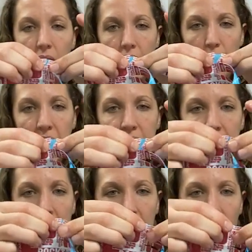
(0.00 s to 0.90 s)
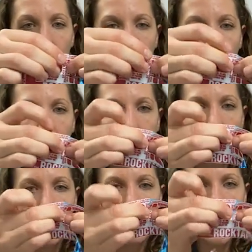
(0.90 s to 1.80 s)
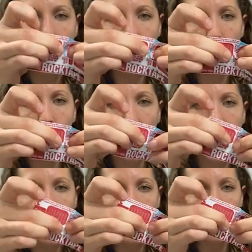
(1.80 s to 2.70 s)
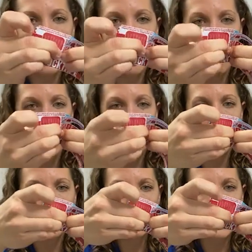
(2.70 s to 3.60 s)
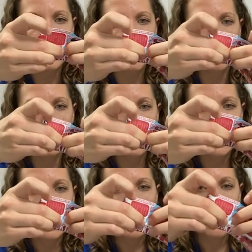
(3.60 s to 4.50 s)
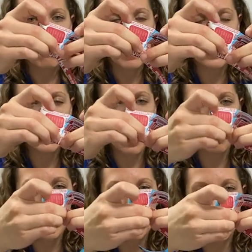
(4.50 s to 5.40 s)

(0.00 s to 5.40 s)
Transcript: And I'm gonna tear the paper right where my little tentacles meet the top of that